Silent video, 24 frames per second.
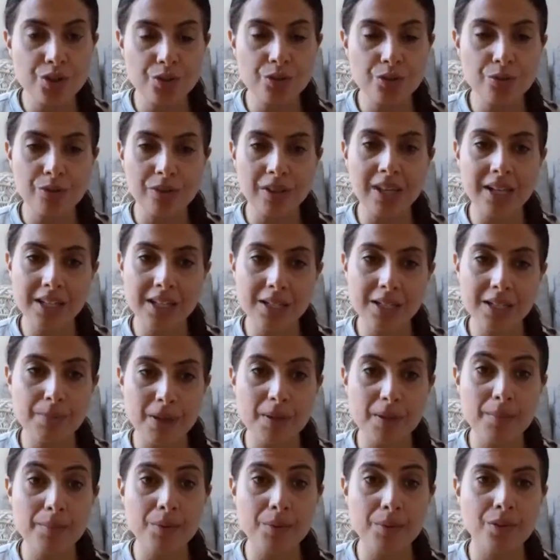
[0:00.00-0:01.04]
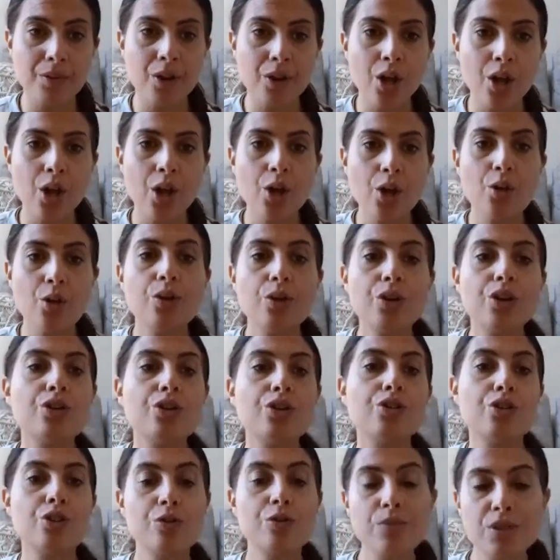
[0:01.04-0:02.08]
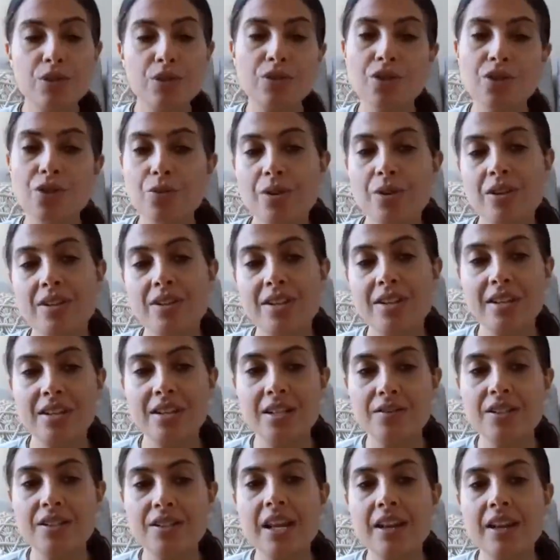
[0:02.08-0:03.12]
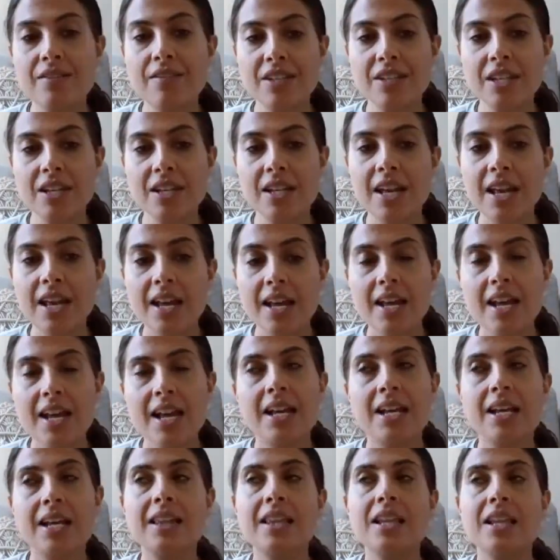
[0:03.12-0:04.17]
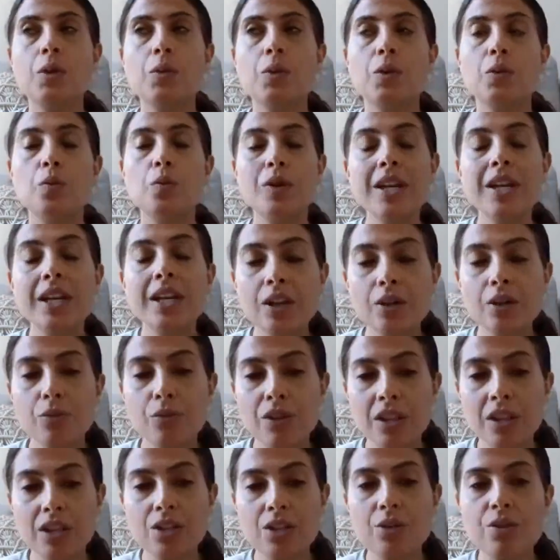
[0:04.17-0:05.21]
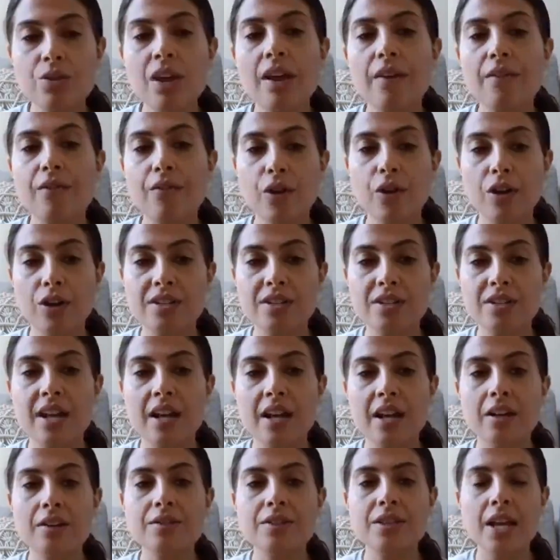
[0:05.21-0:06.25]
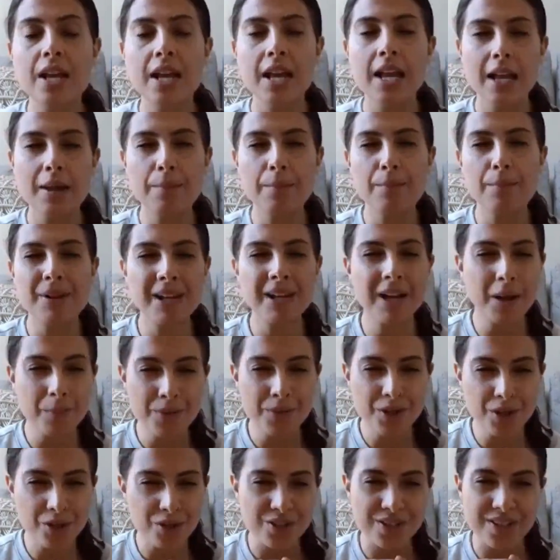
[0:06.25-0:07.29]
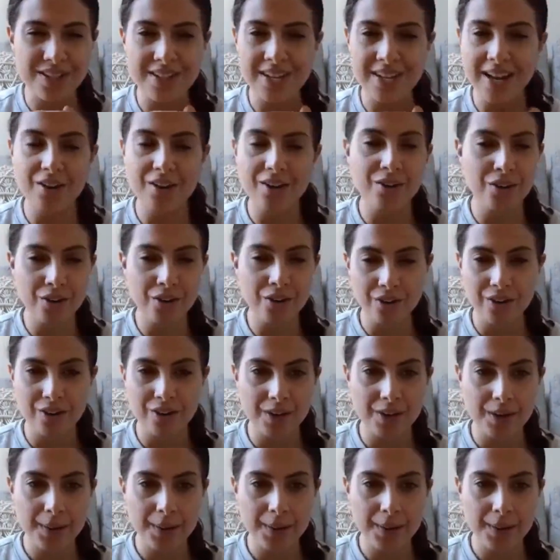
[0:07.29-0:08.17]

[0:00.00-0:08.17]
to relate to people who contribute to our sense of safety. And I think when we can really do that for ourselves, it becomes our standard.